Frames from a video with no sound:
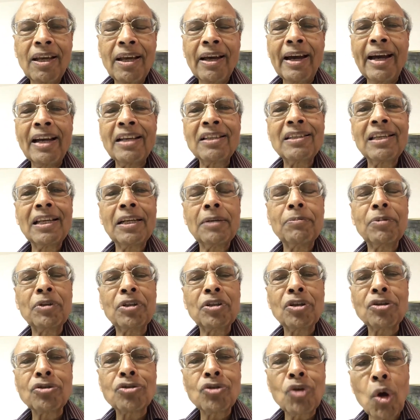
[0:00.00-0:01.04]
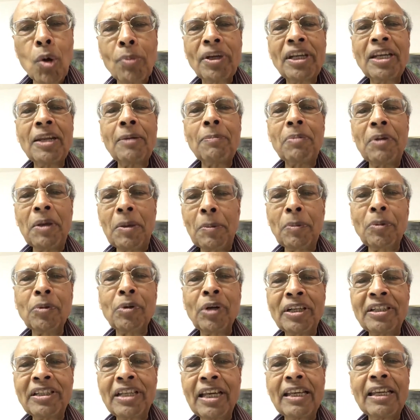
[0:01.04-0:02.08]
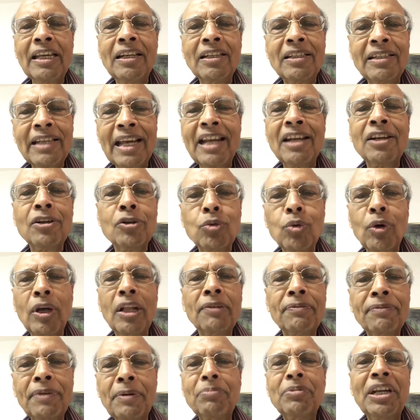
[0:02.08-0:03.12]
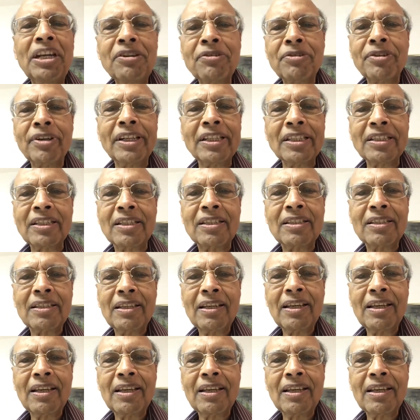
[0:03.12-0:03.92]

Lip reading: I said, but there's so many people who are taking 10, 12, 15 drugs,